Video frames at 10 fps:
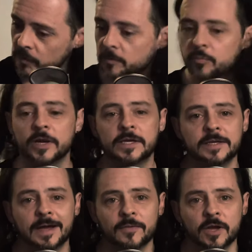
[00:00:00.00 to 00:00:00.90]
breaking
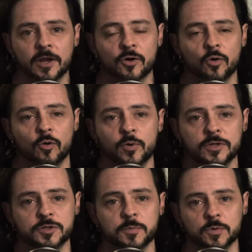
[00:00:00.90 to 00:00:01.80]
down the kind of core
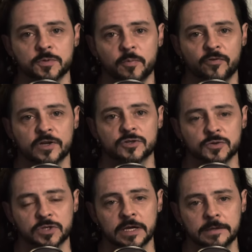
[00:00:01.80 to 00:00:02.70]
principles of professional
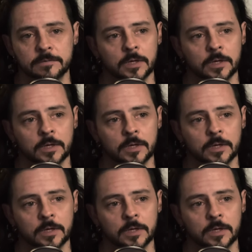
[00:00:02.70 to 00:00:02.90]
singing.